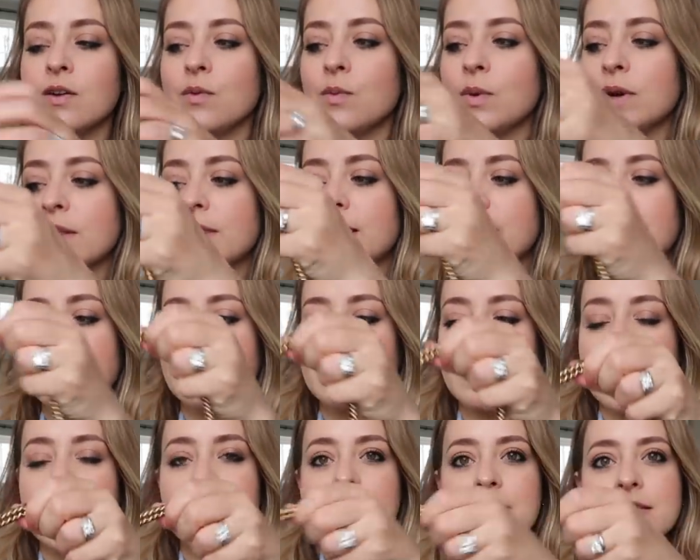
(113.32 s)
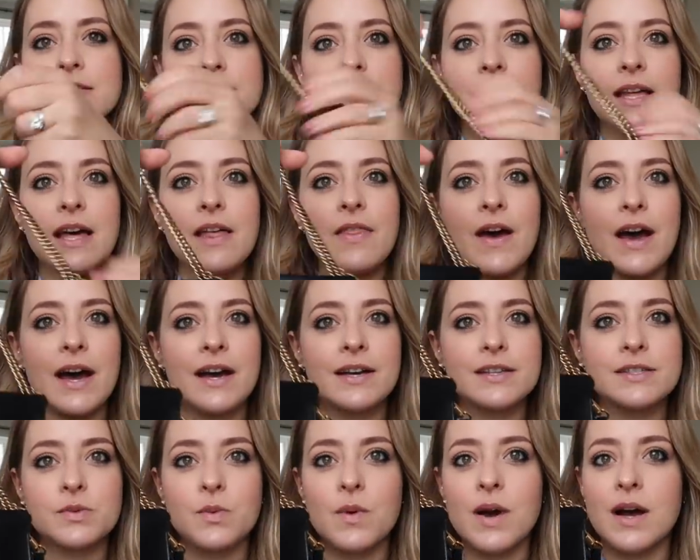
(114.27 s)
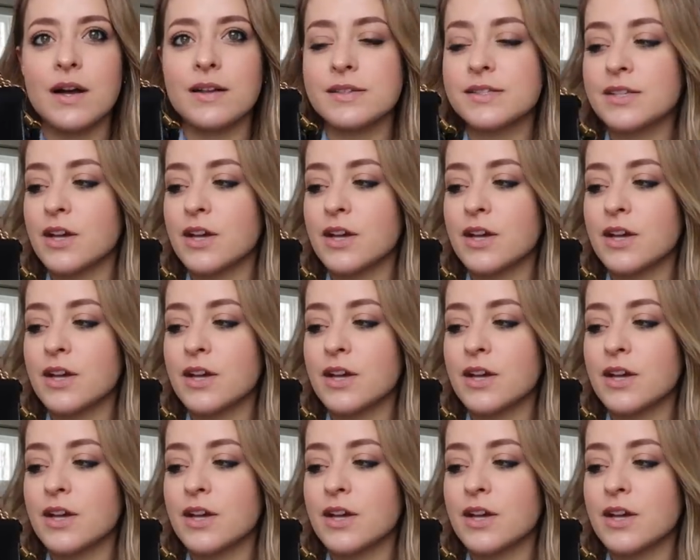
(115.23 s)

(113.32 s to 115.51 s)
with a little handle like that as well.